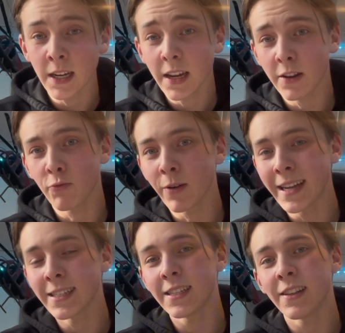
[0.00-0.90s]
it
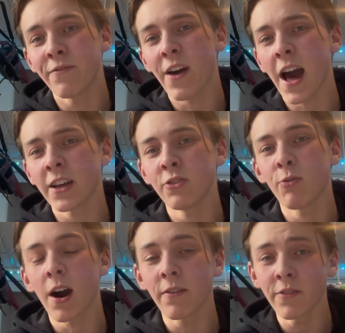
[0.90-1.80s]
raises the value
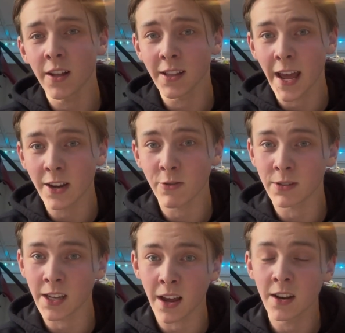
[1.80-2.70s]
of the Lego
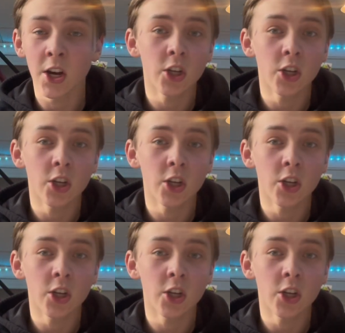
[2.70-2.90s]
set.